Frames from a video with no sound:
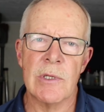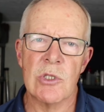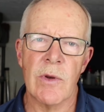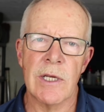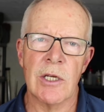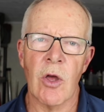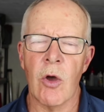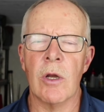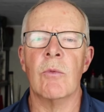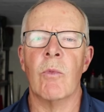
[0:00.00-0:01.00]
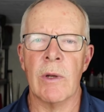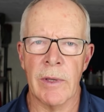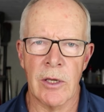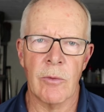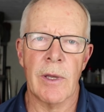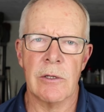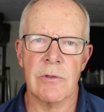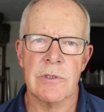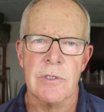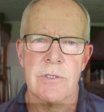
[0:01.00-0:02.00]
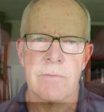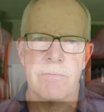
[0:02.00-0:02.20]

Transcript: demonstrate it on one of my air mattresses.